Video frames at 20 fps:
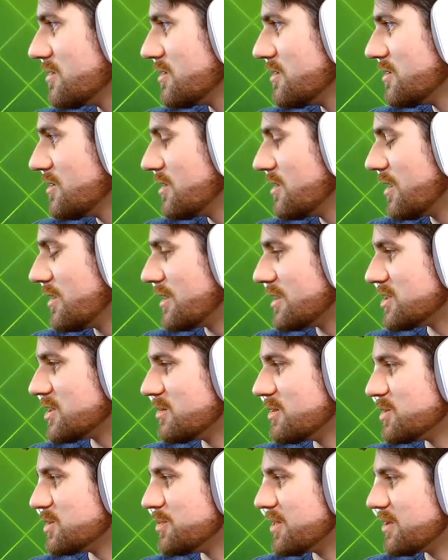Oh, that's so
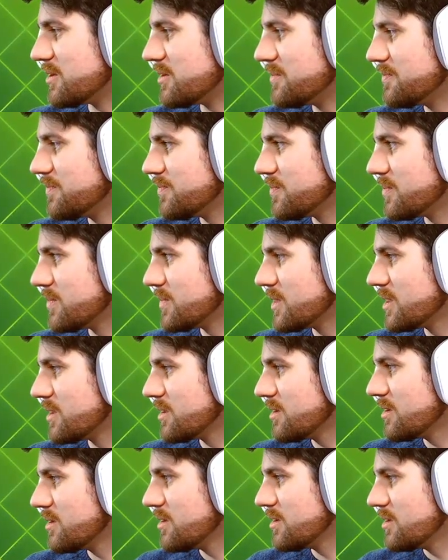much better.
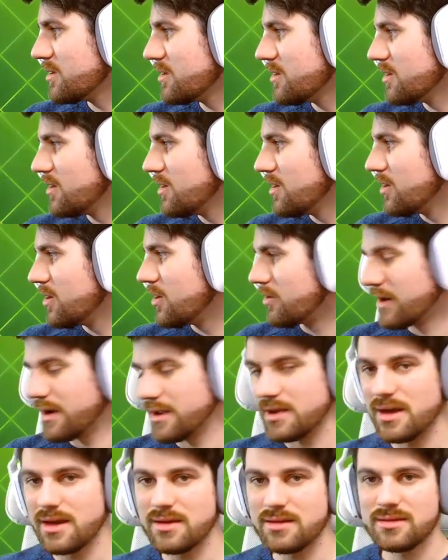Alright,
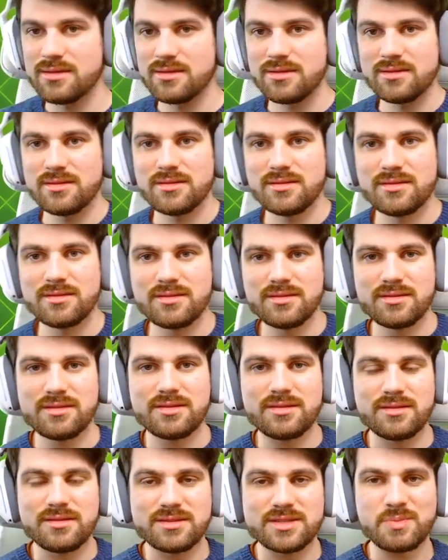gang.
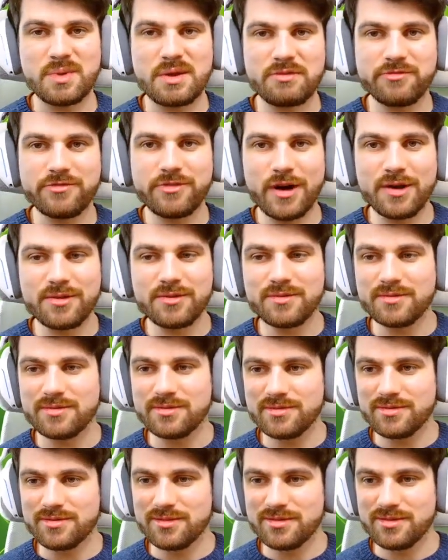It's been fun.
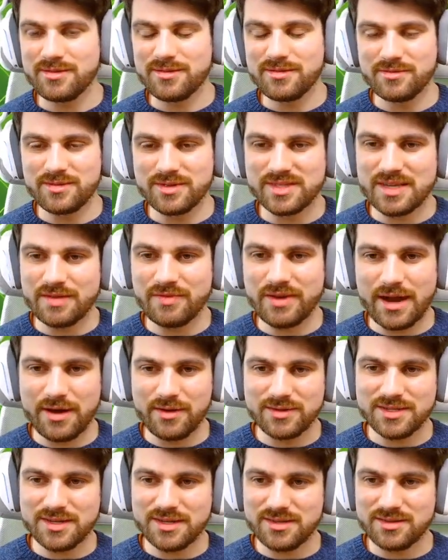We're 7
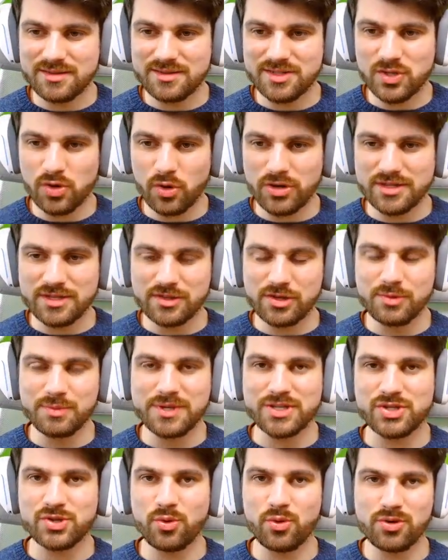hours in. Sorry it's a little
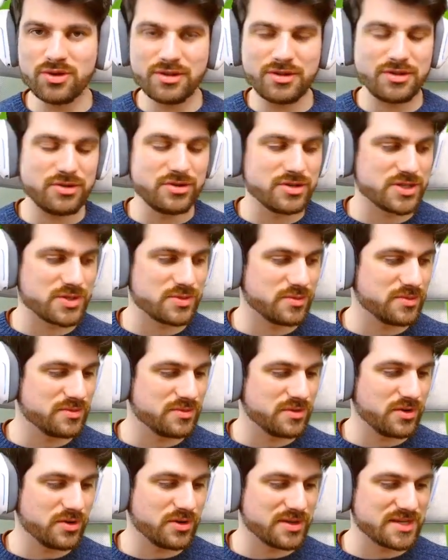bit shorter than usual
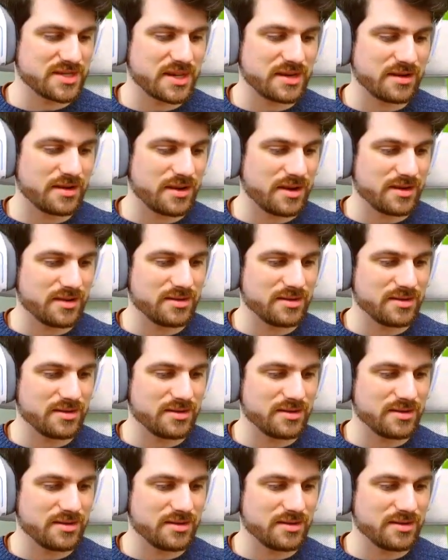on a Saturday.